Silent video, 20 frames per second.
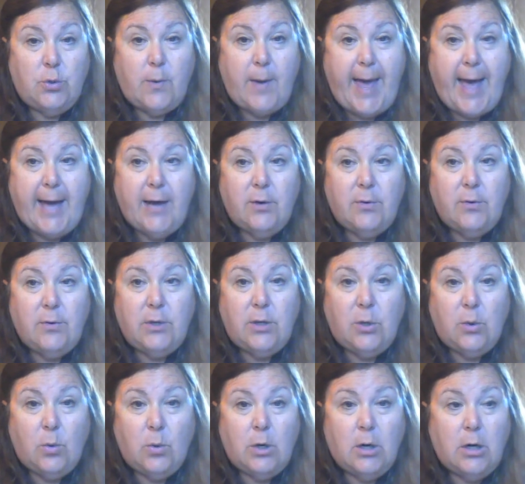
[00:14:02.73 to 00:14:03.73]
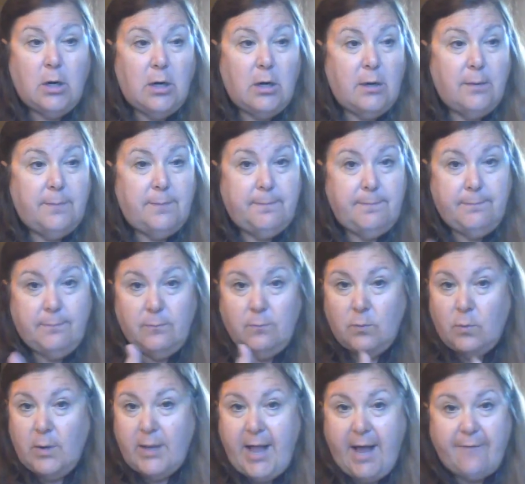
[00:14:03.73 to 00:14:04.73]
how your
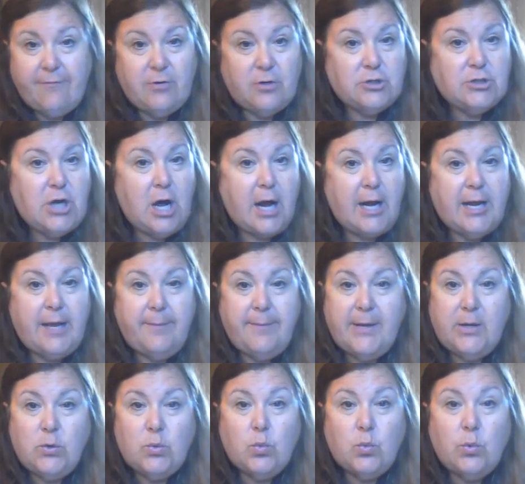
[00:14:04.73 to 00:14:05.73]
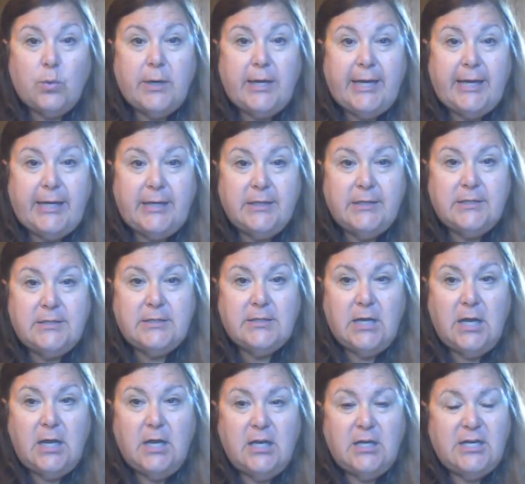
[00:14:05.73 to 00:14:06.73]
whatever document reads.
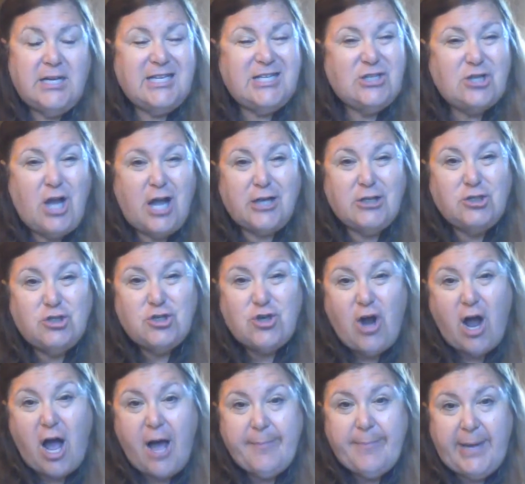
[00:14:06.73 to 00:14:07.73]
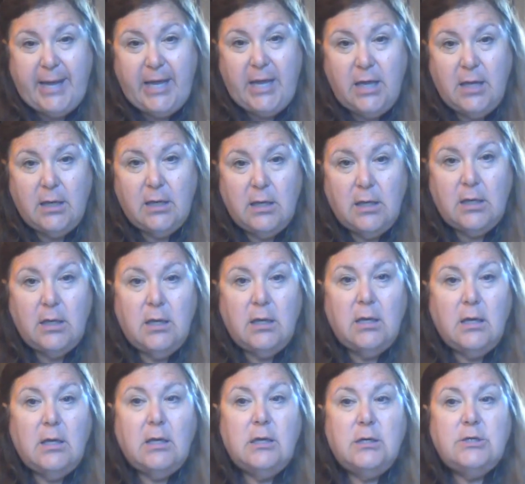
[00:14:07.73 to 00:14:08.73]
It's not choppy.
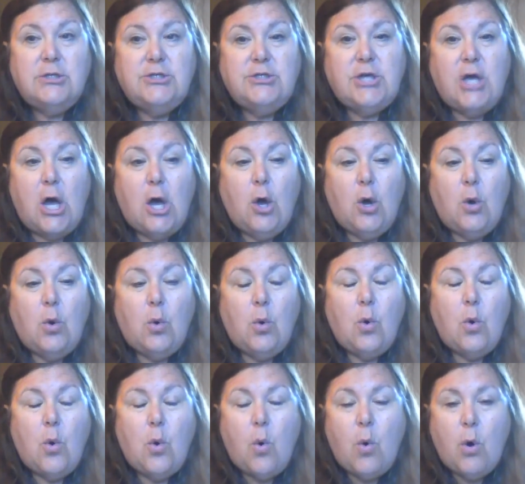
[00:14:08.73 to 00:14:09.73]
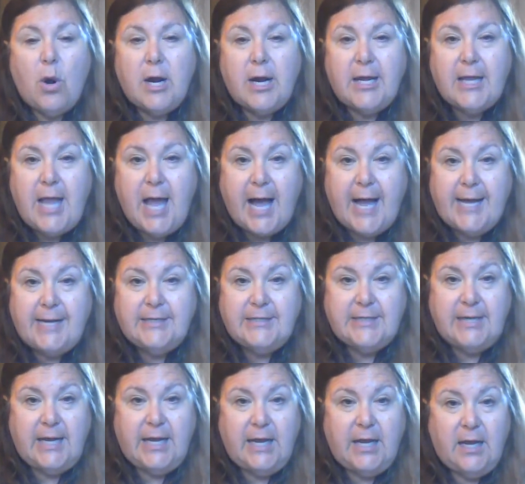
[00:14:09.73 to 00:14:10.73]
So
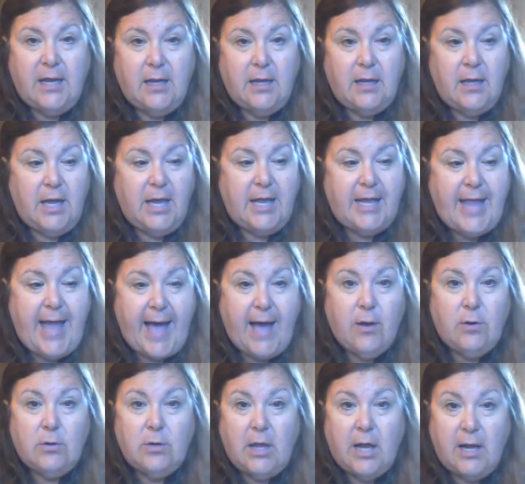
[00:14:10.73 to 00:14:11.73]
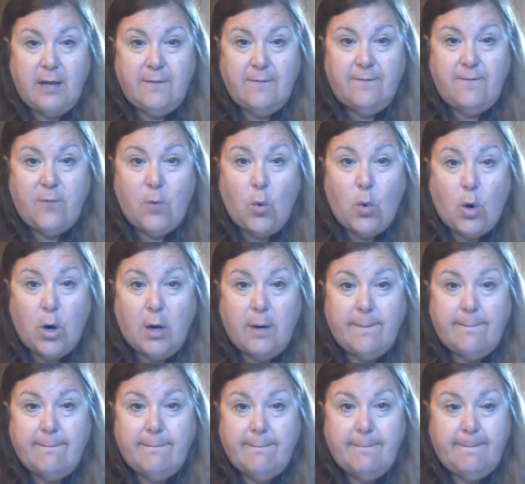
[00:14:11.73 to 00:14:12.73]
organizing in outline
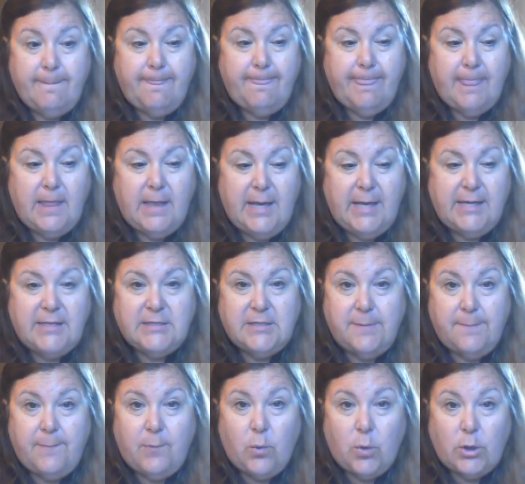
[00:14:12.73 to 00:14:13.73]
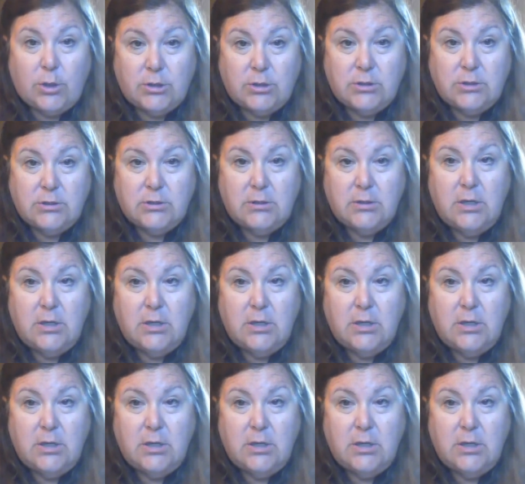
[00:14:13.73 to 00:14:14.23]
form is important.